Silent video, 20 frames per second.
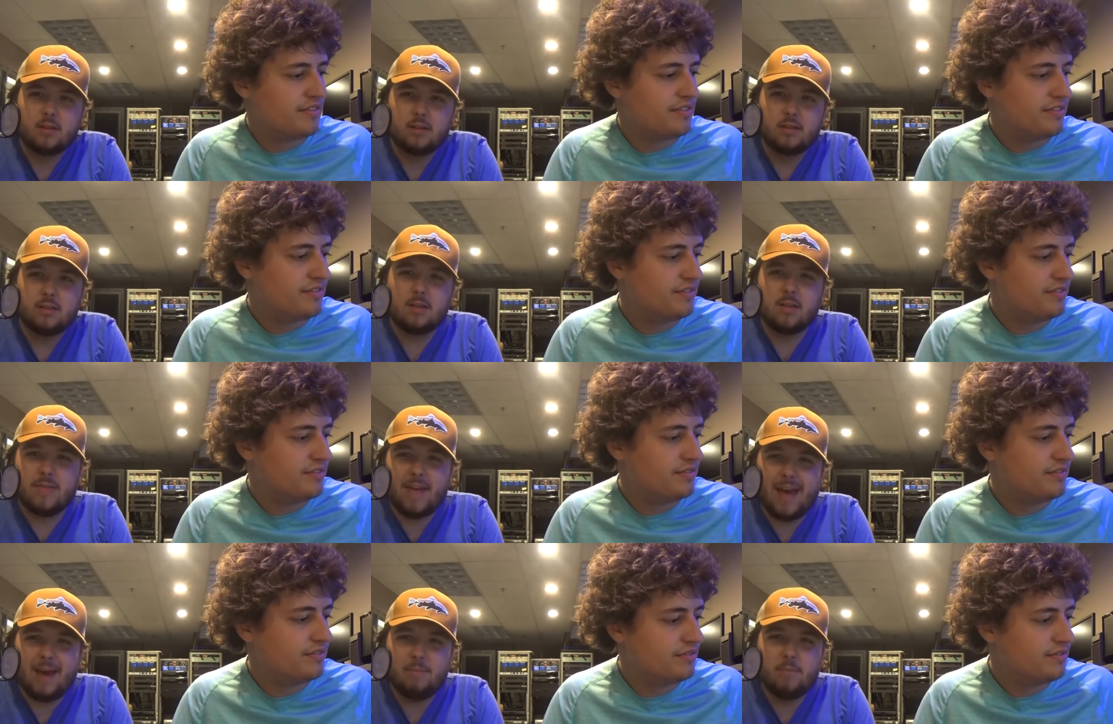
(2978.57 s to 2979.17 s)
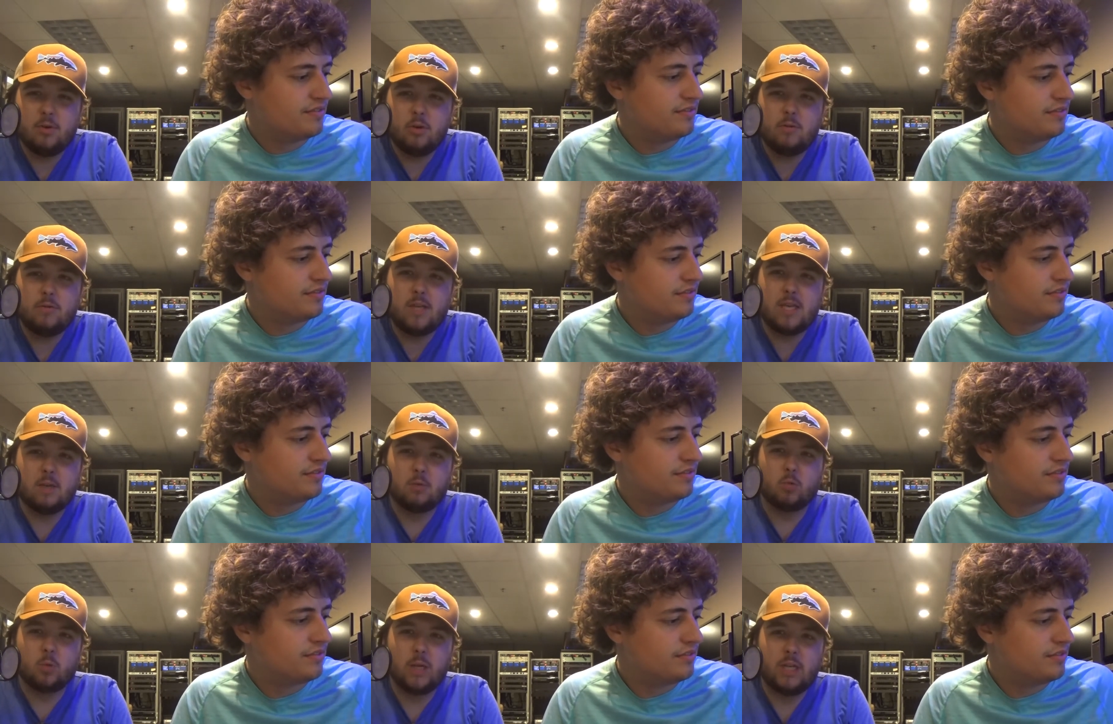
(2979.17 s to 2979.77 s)
Speaker 1: that
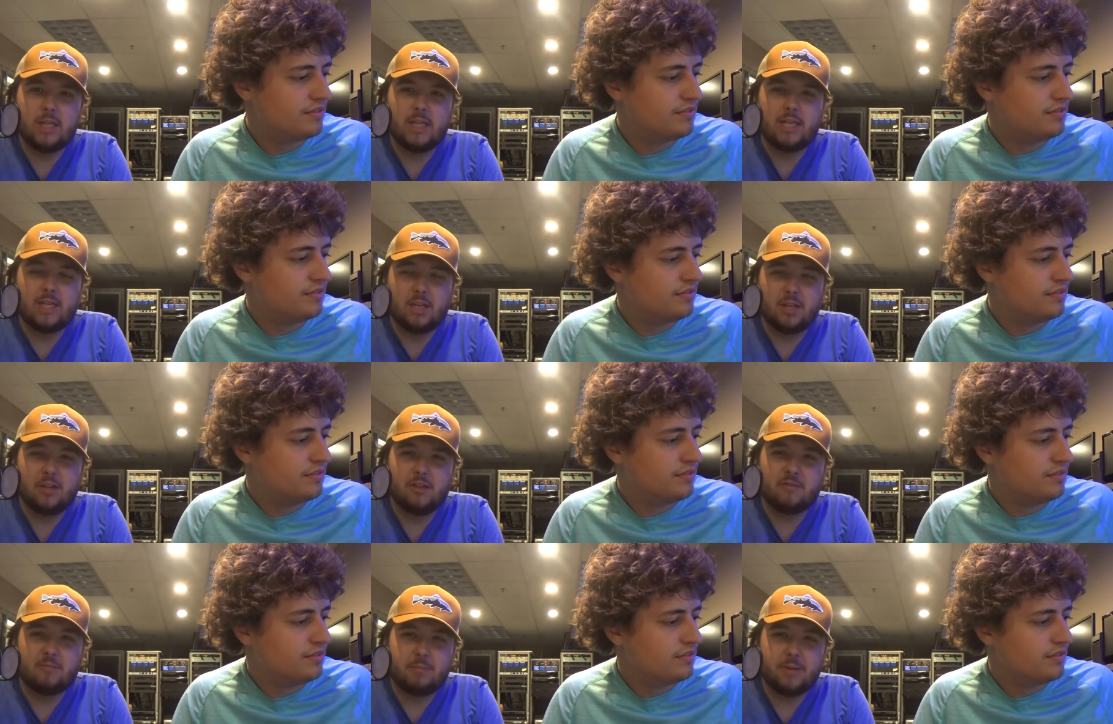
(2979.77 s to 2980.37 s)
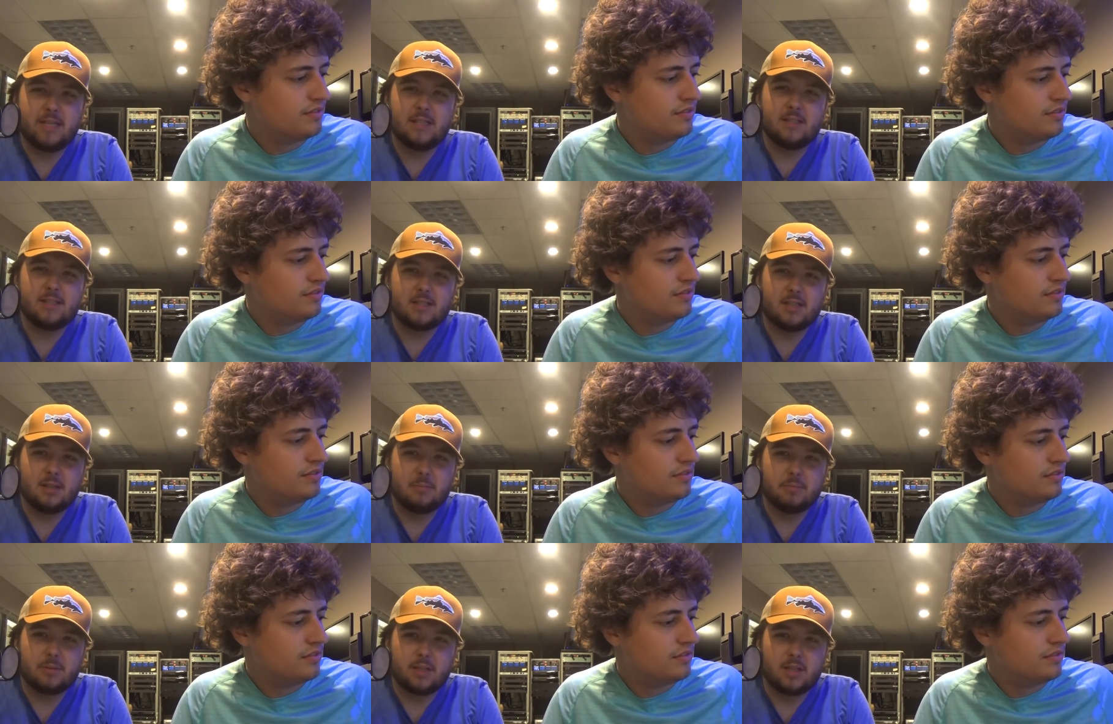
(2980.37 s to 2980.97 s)
movie really could have been
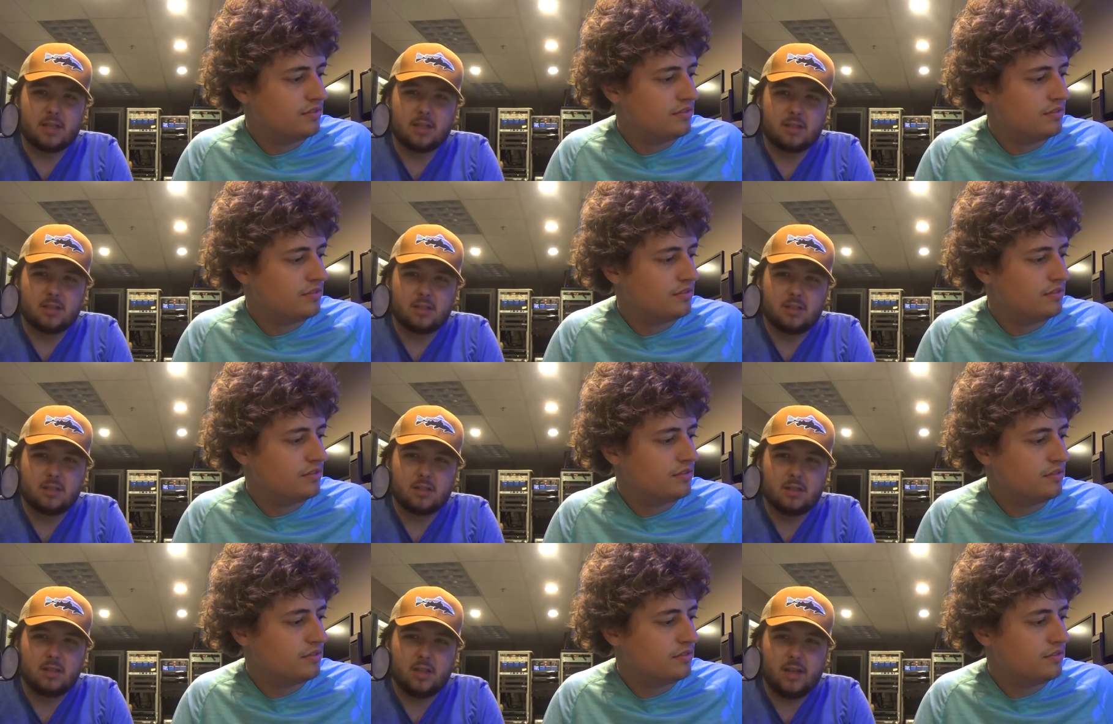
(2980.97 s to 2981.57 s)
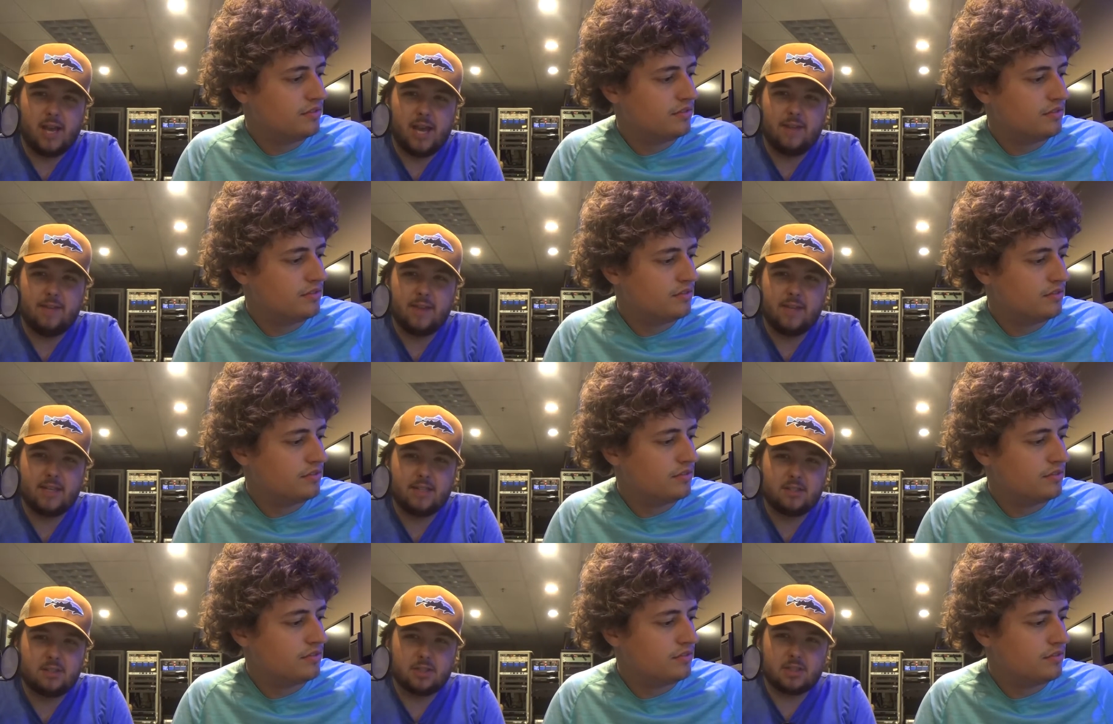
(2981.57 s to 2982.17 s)
something, and
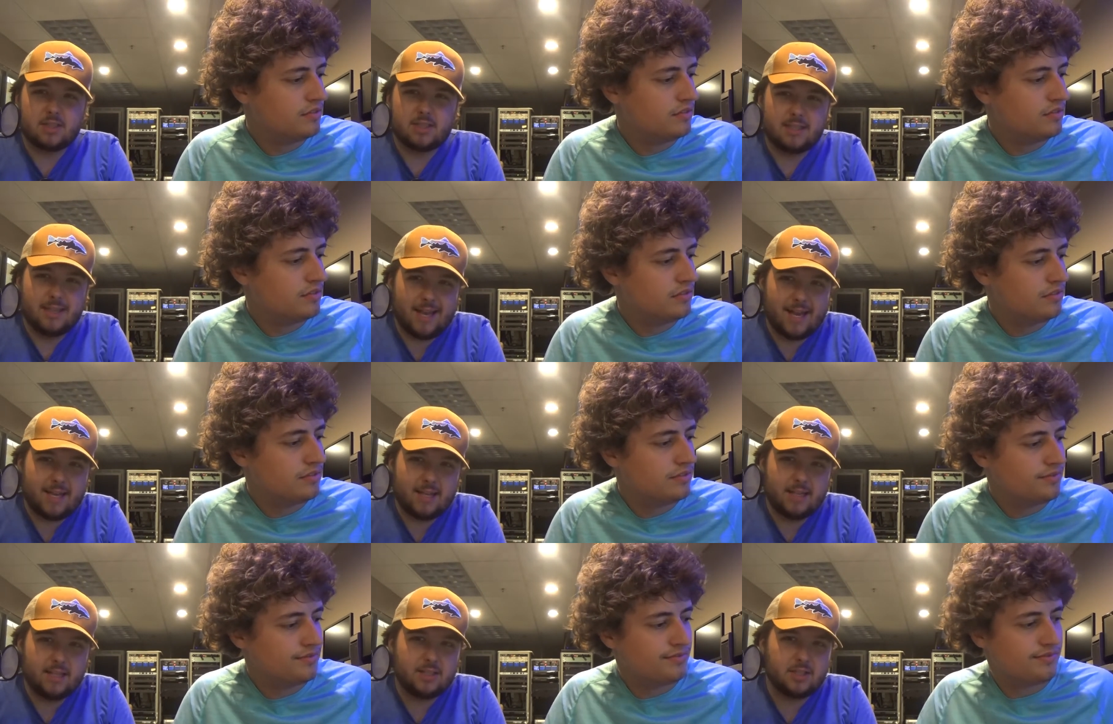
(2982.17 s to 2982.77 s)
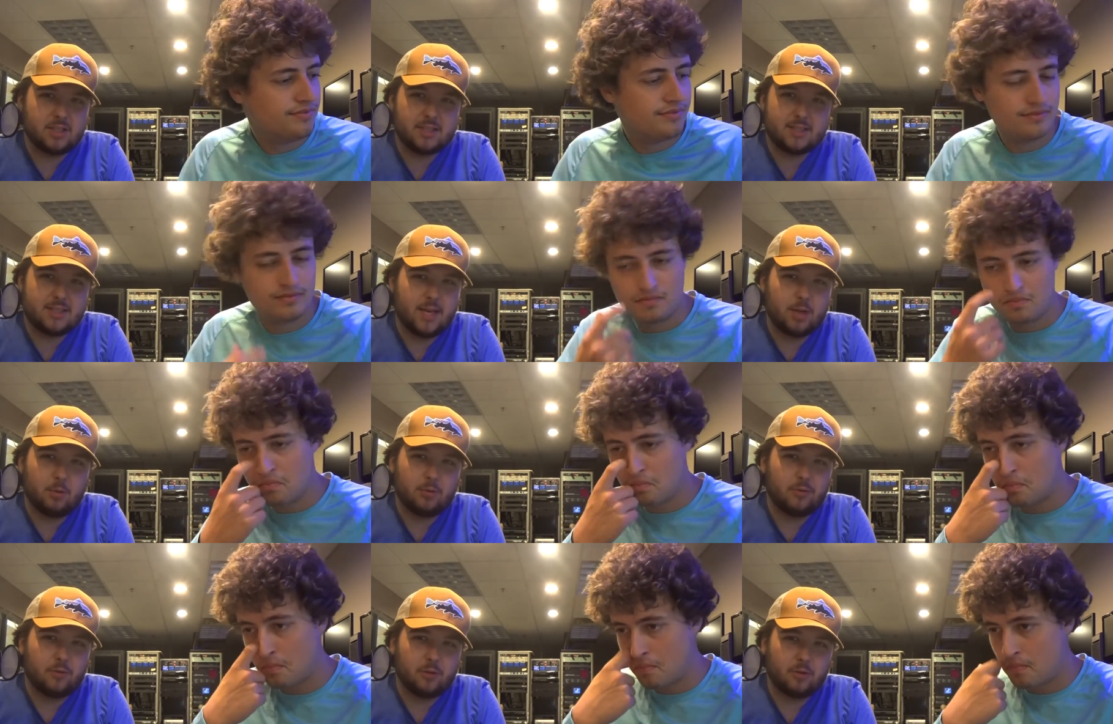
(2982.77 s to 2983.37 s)
then it just
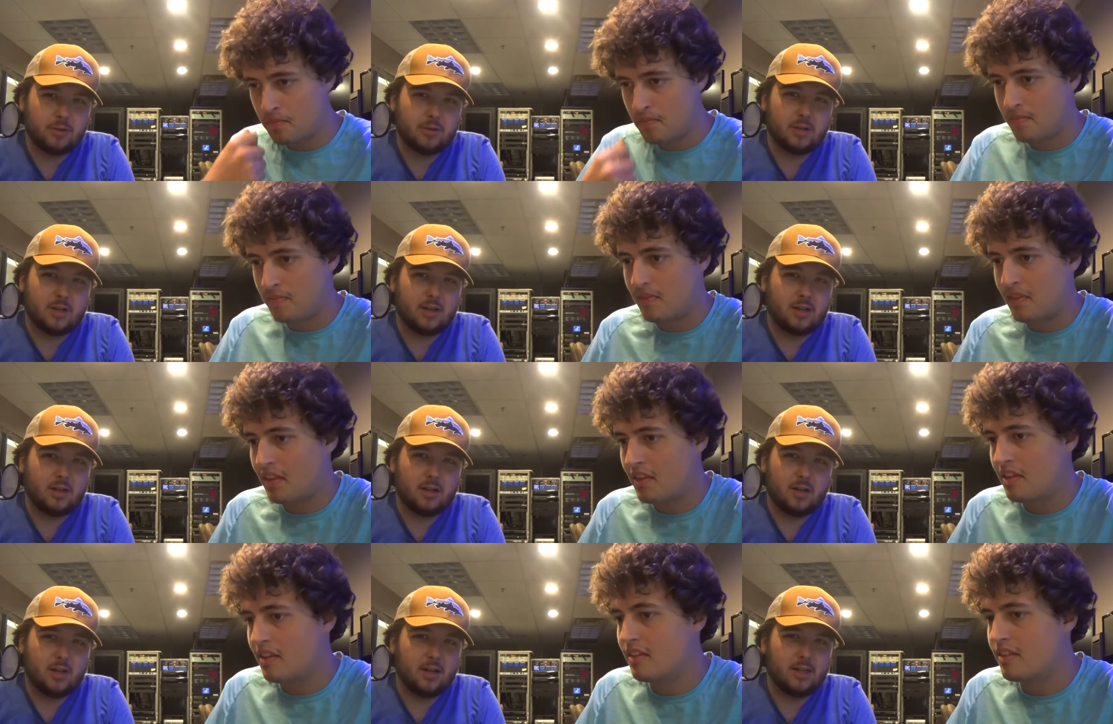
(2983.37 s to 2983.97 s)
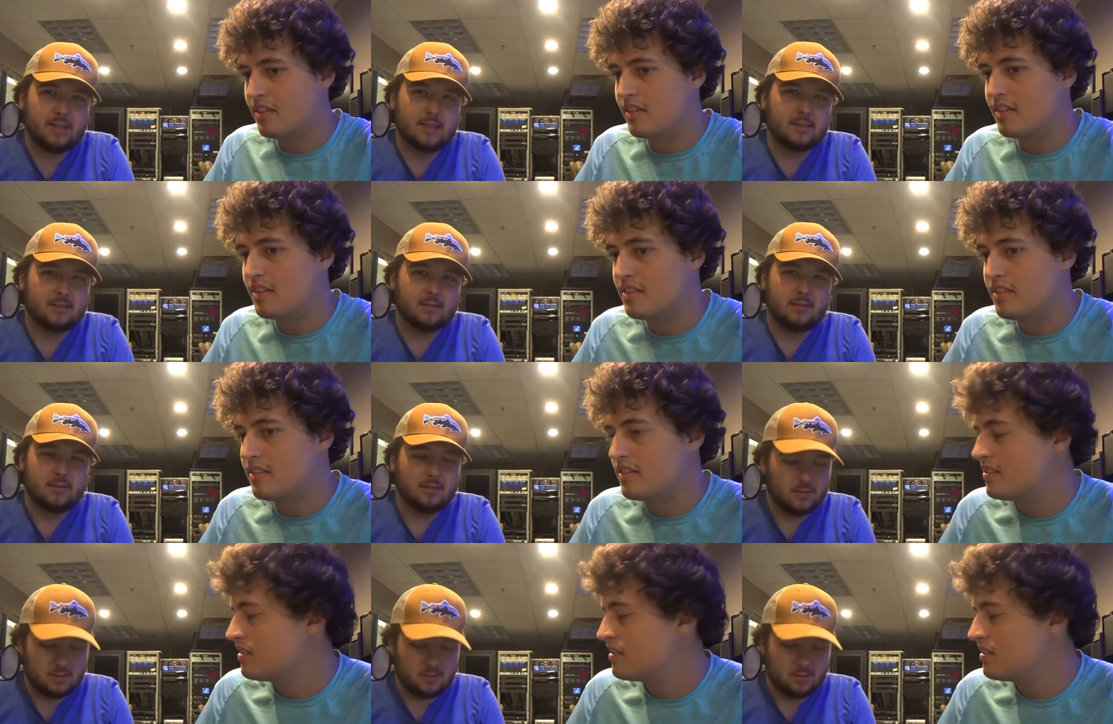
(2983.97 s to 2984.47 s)
settled for a